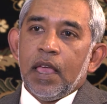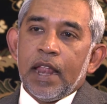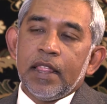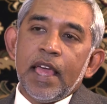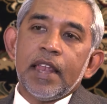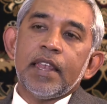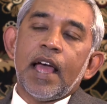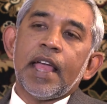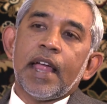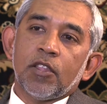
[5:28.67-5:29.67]
And then
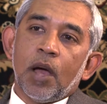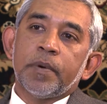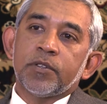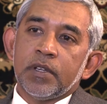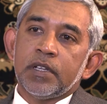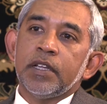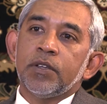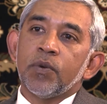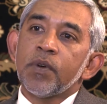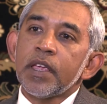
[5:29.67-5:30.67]
I had the opportunity
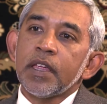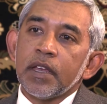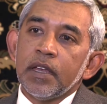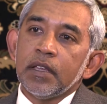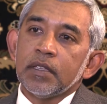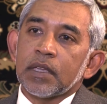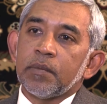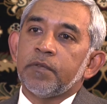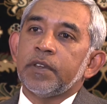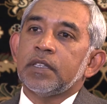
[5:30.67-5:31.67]
to read
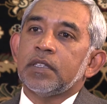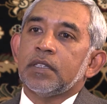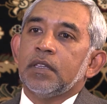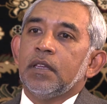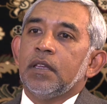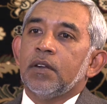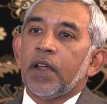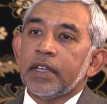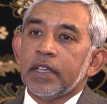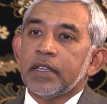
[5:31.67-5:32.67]
some of his
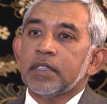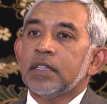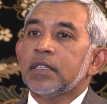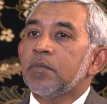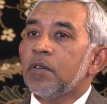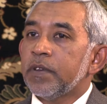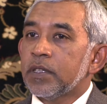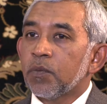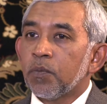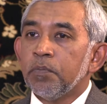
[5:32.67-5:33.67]
writings and some of
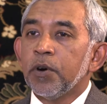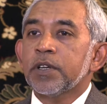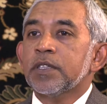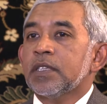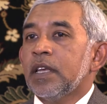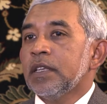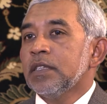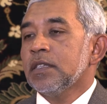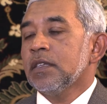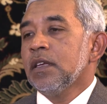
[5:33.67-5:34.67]
his books
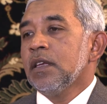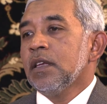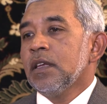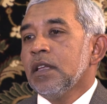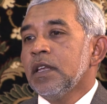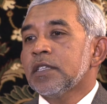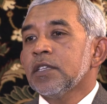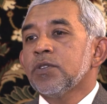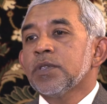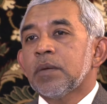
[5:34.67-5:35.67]
and
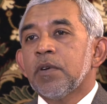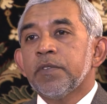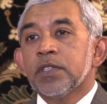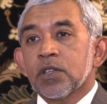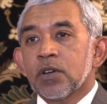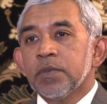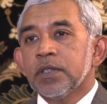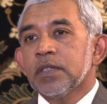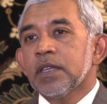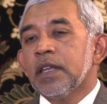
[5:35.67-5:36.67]
listen to some of his
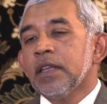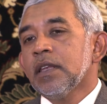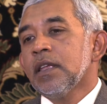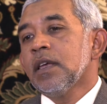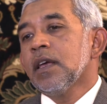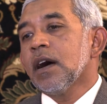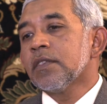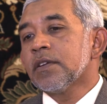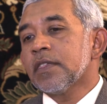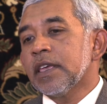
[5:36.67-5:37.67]
sermons and
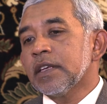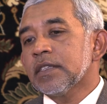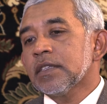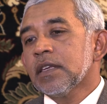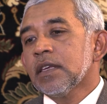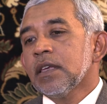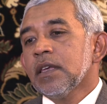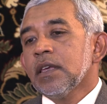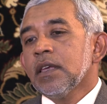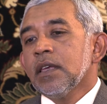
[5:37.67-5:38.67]
other things
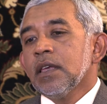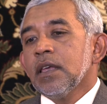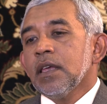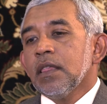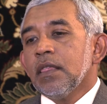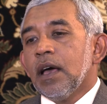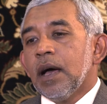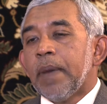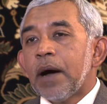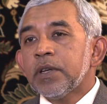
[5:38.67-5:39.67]

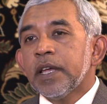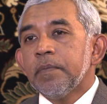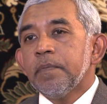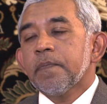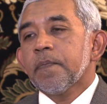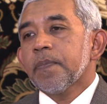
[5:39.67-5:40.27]
about him.